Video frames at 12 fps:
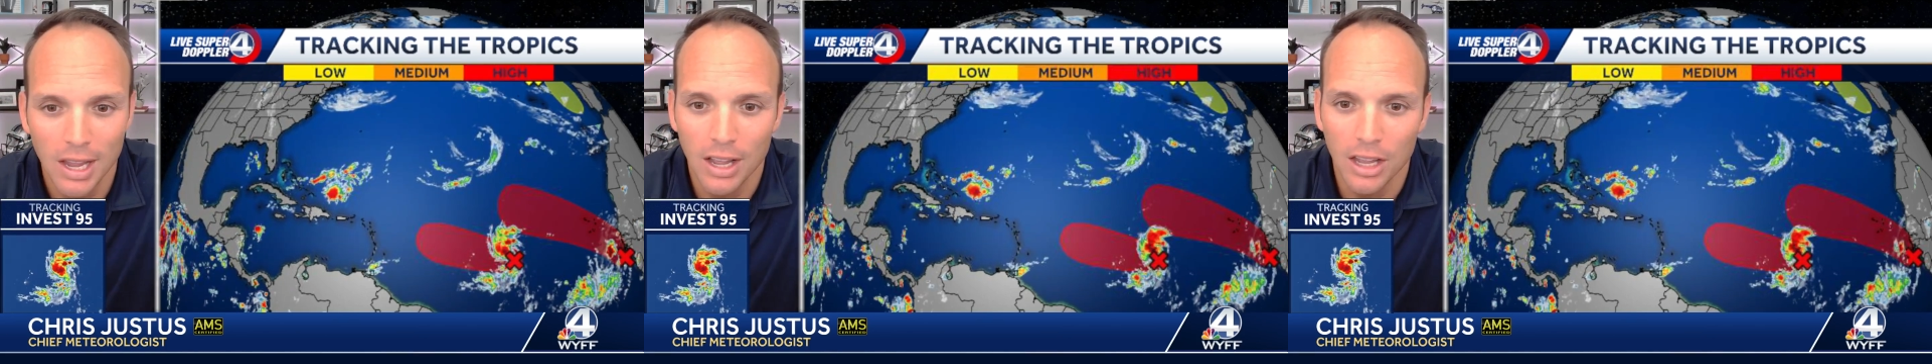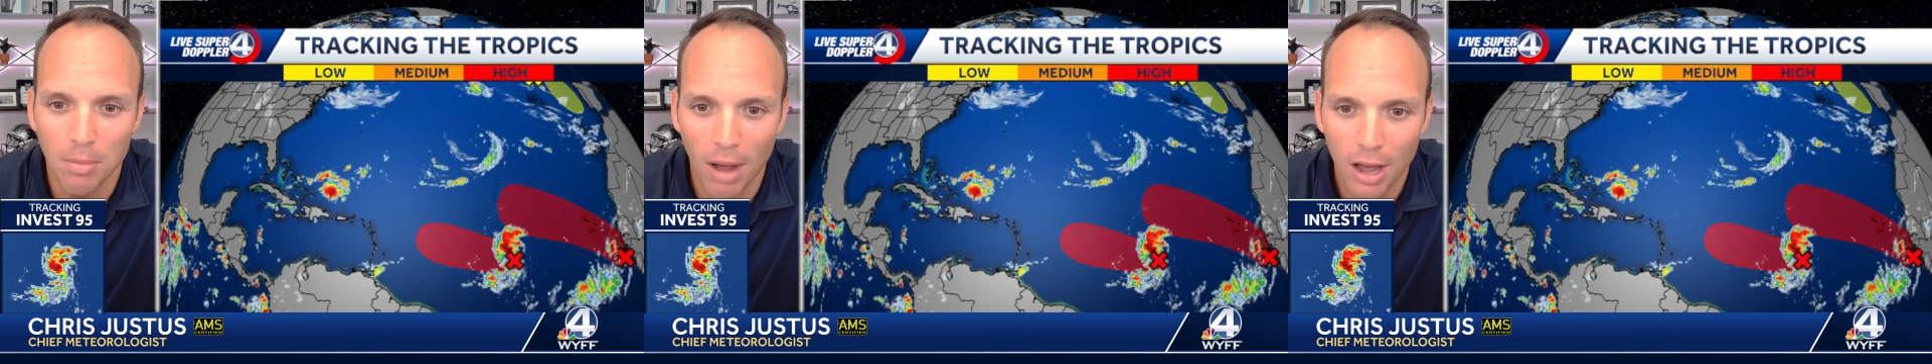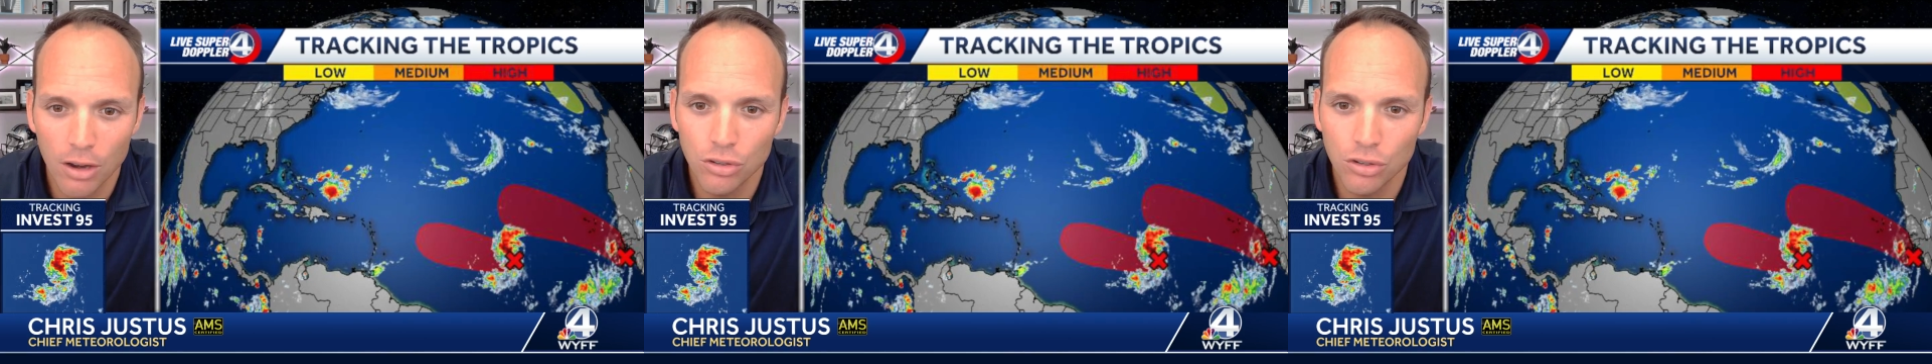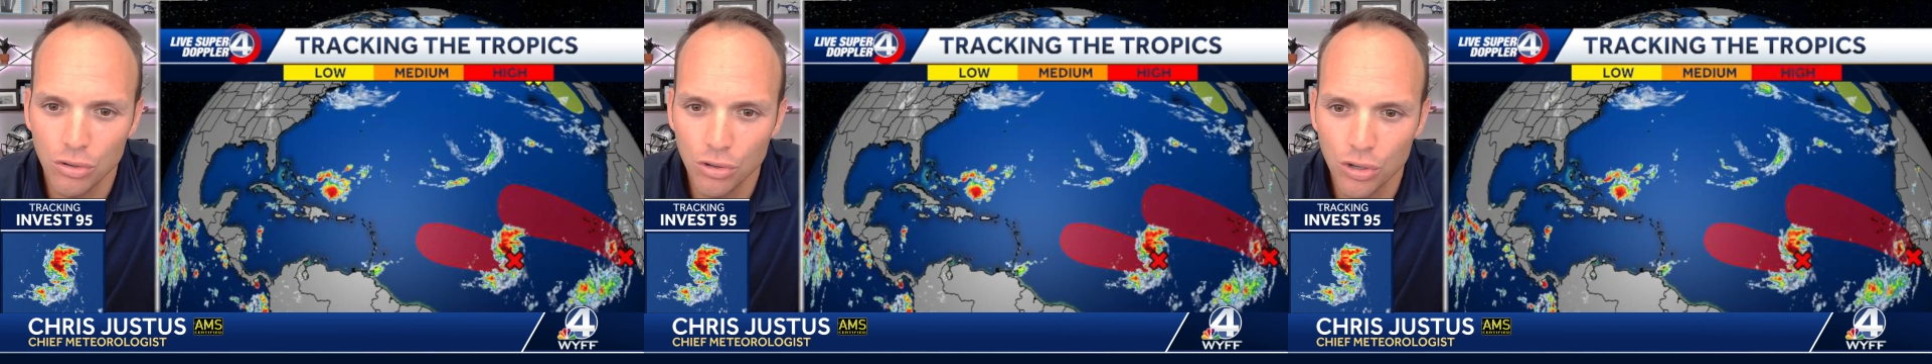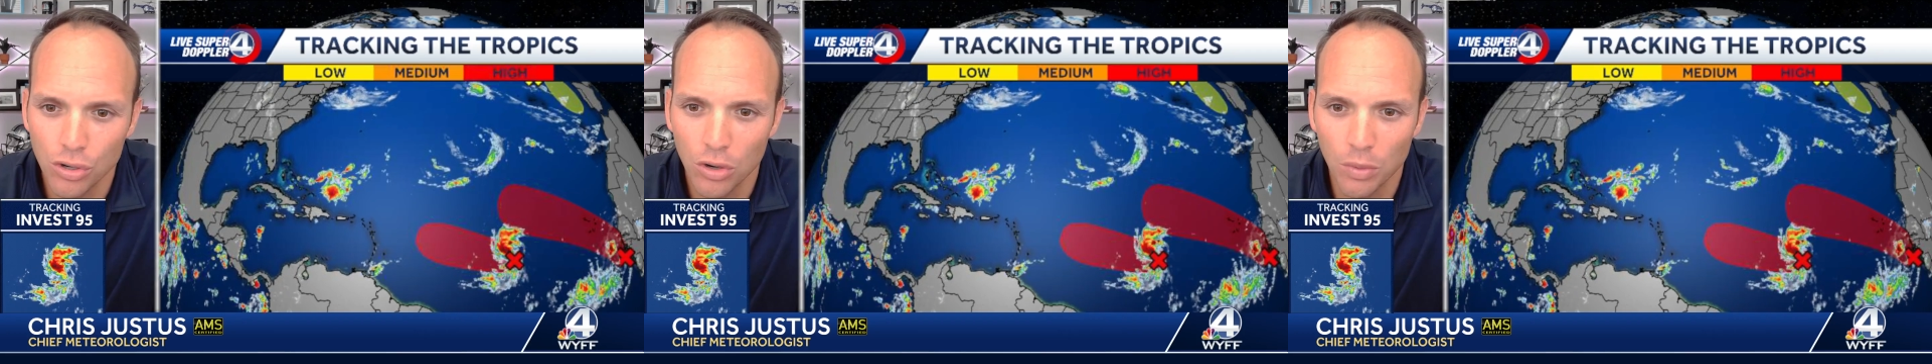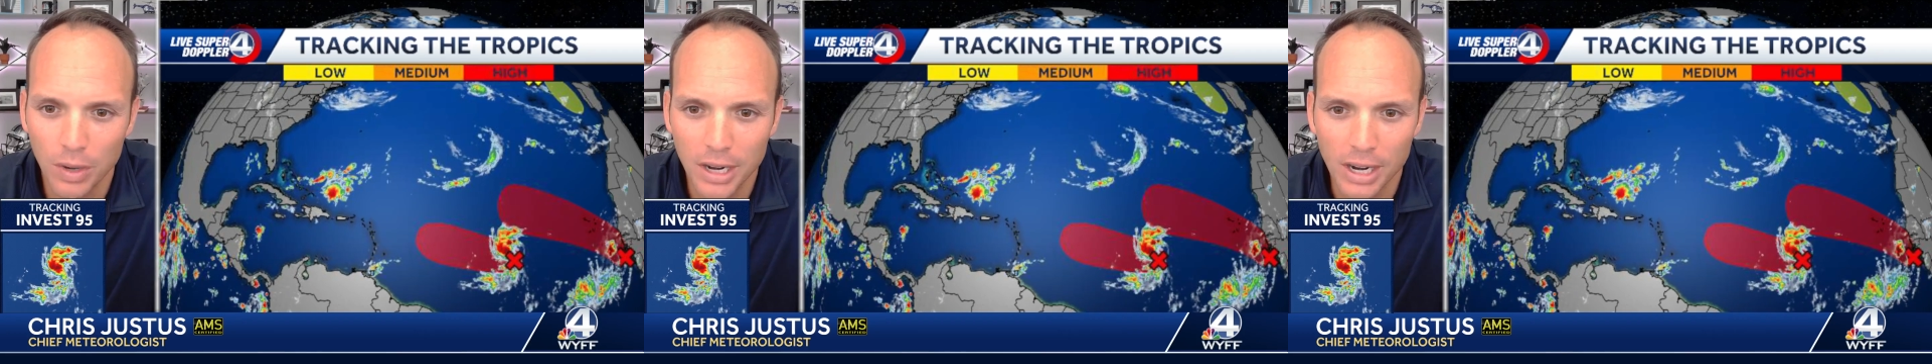The models do
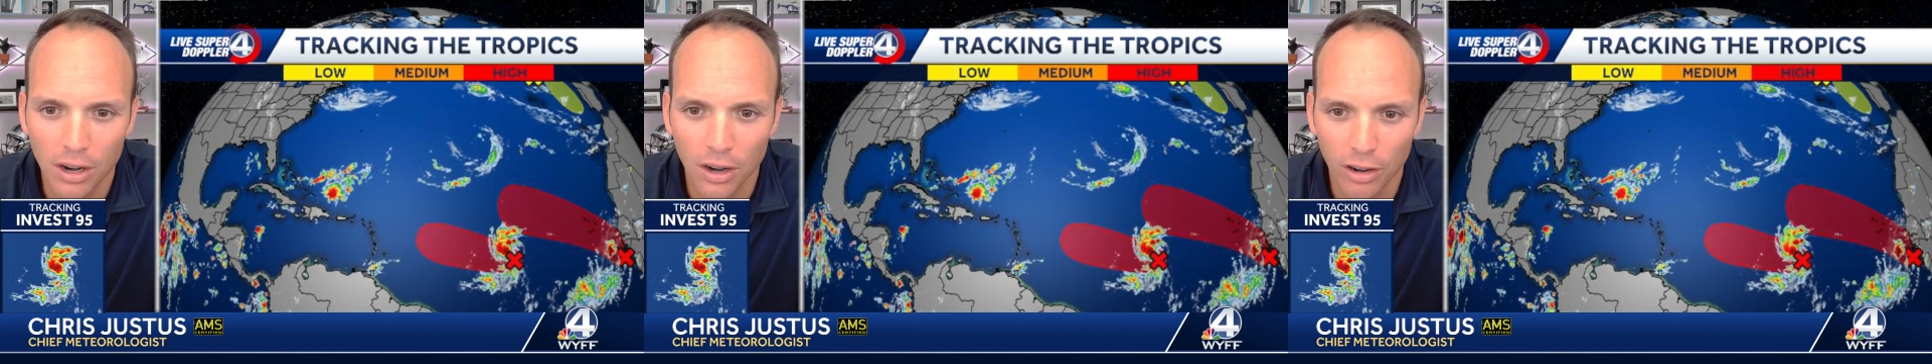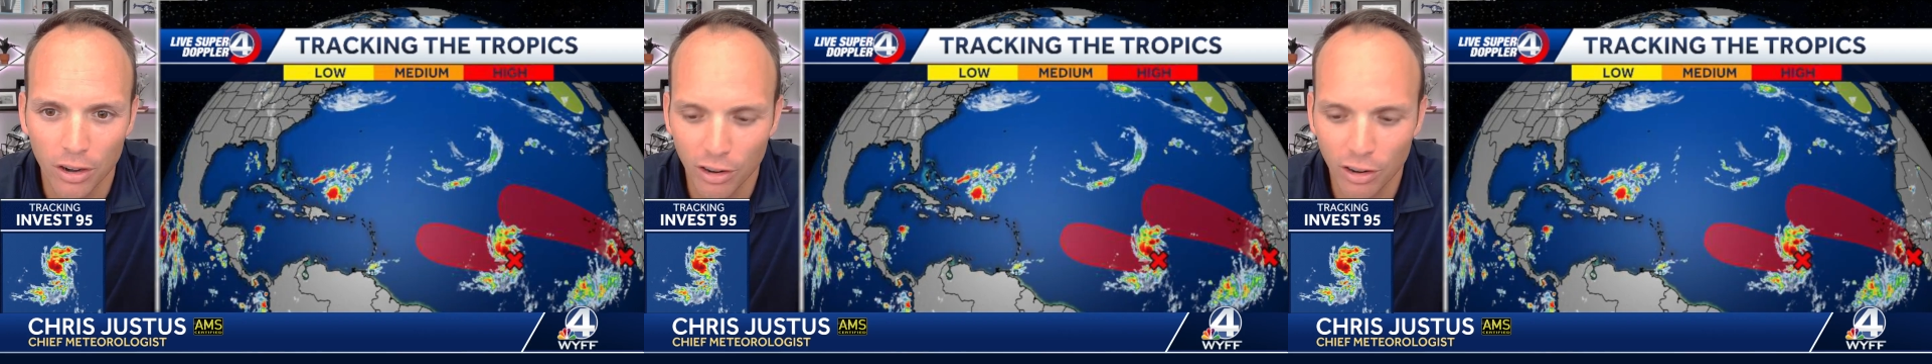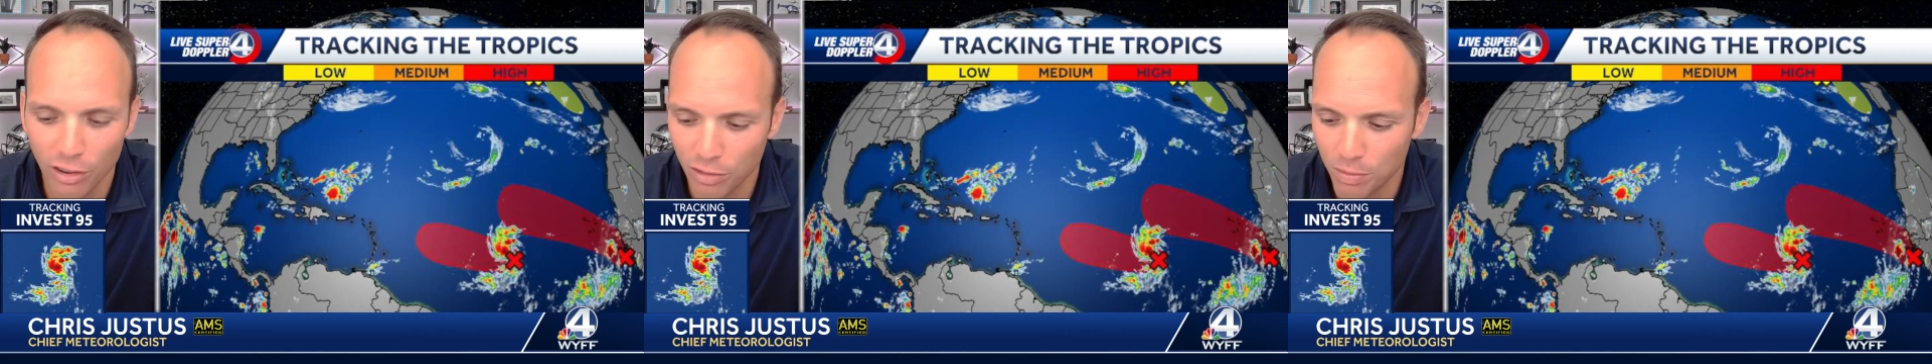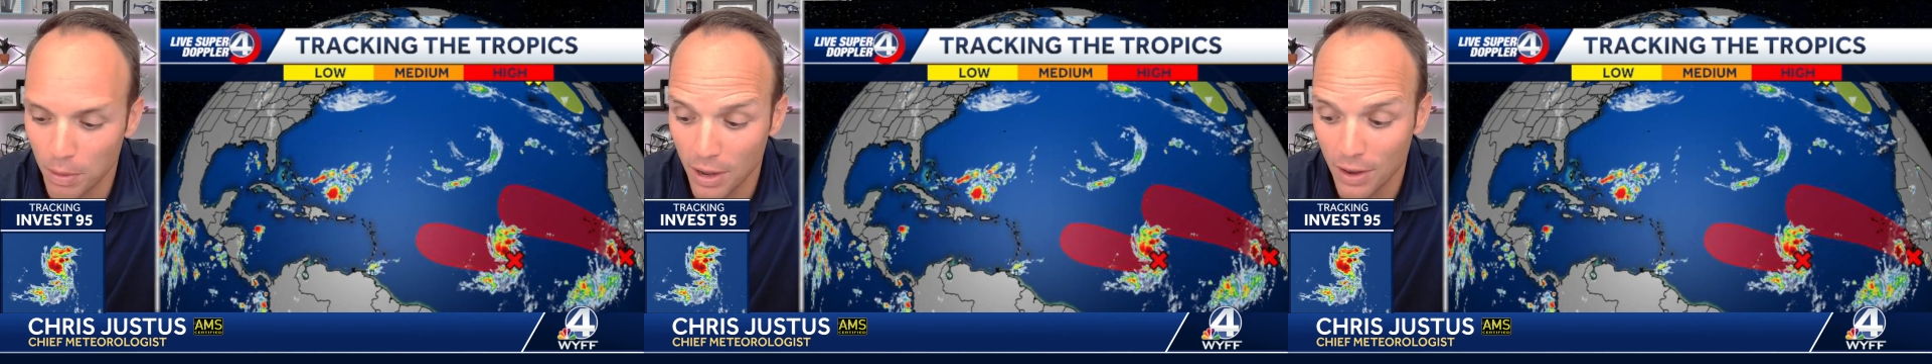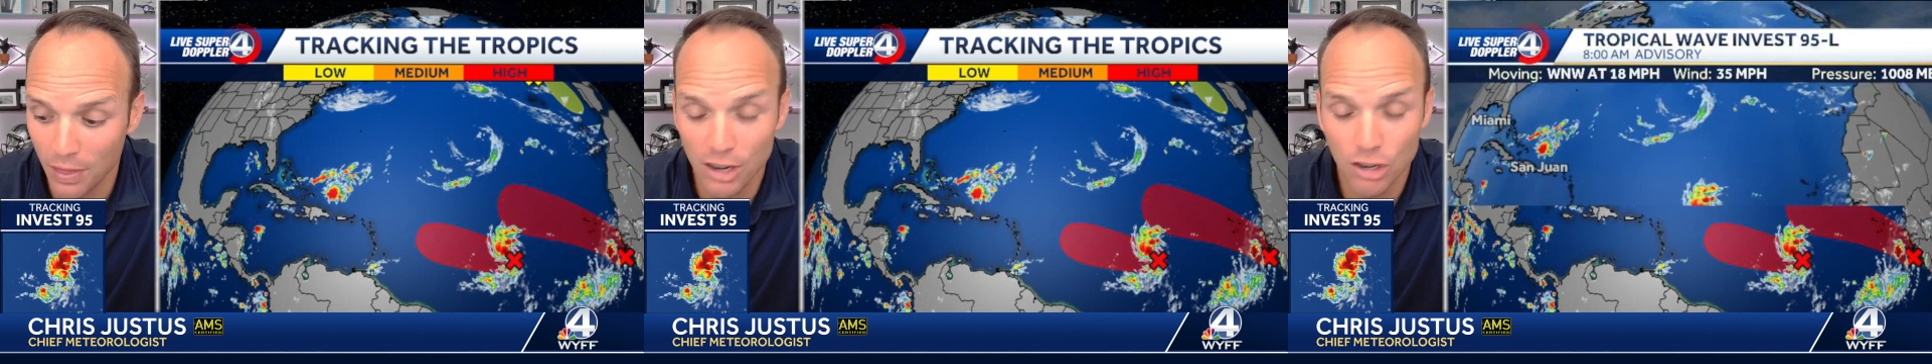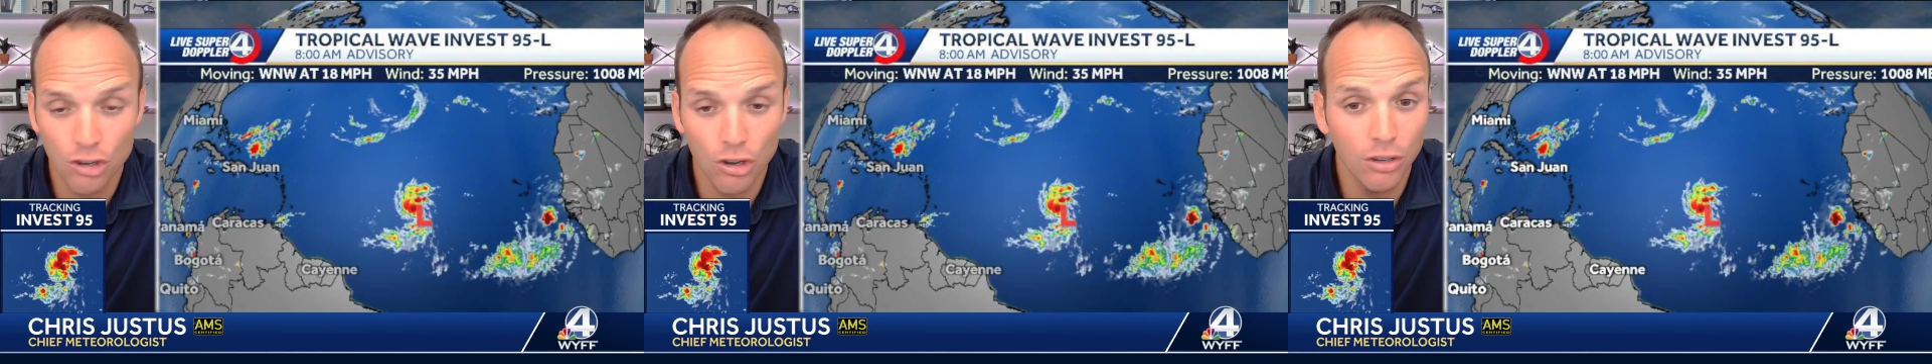show a recurve, but they
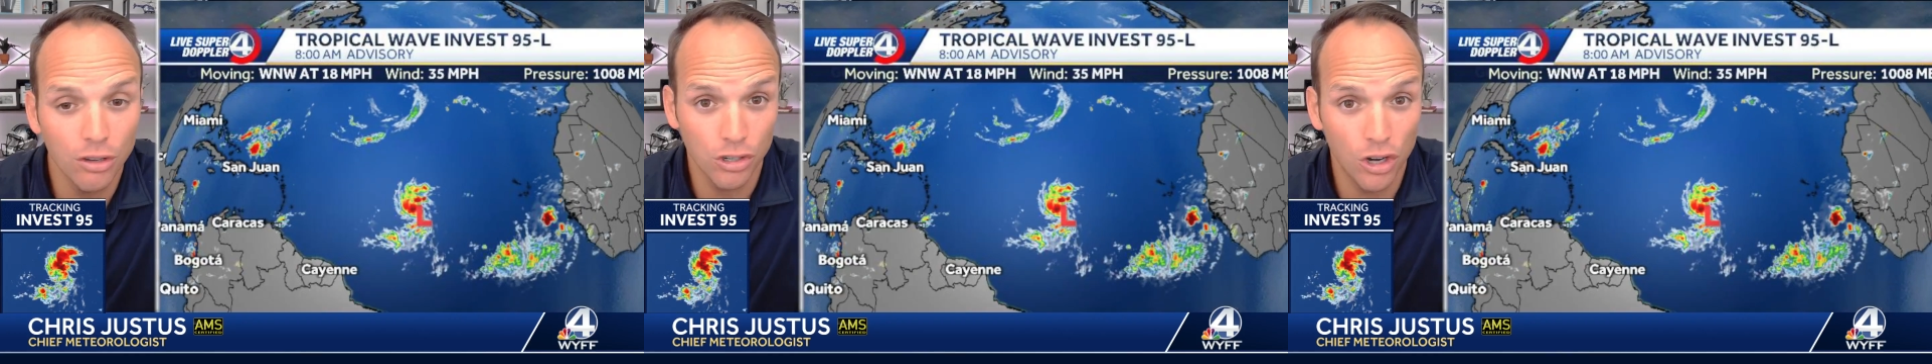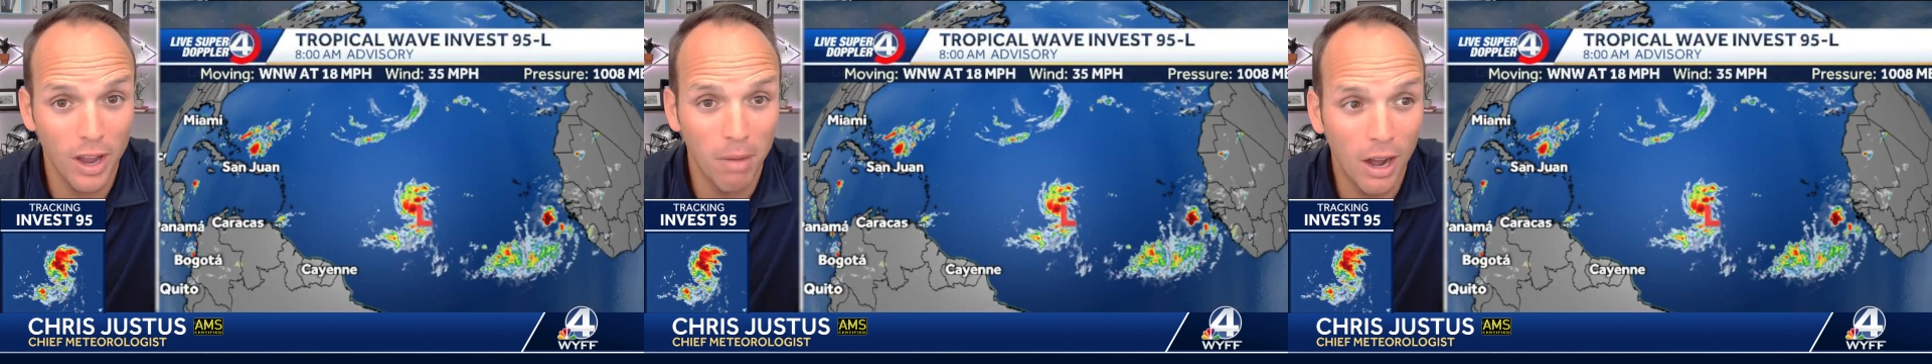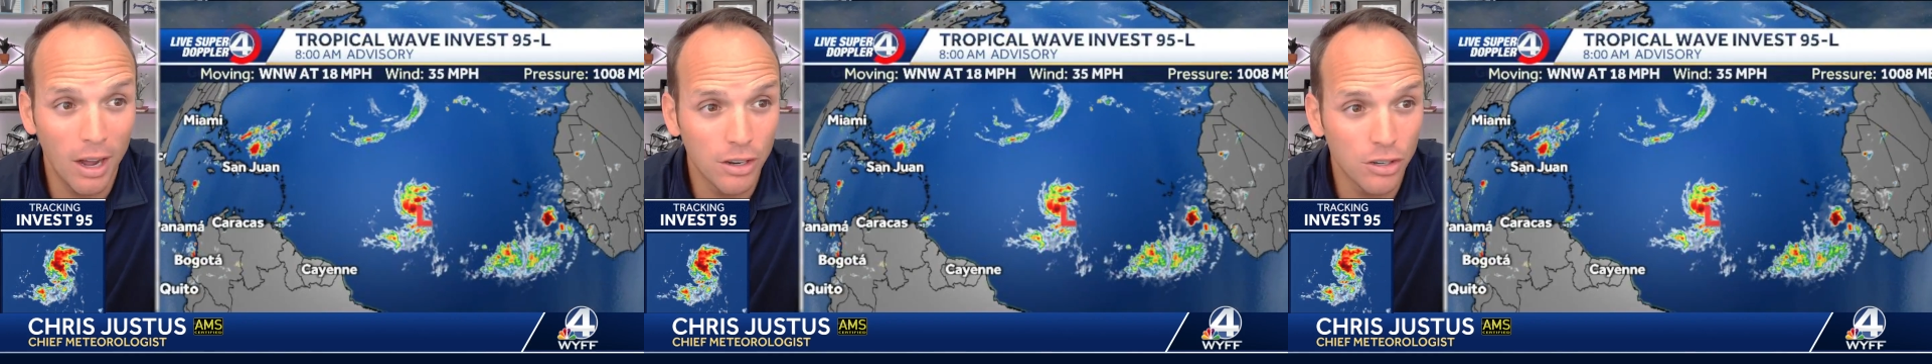also show a monster.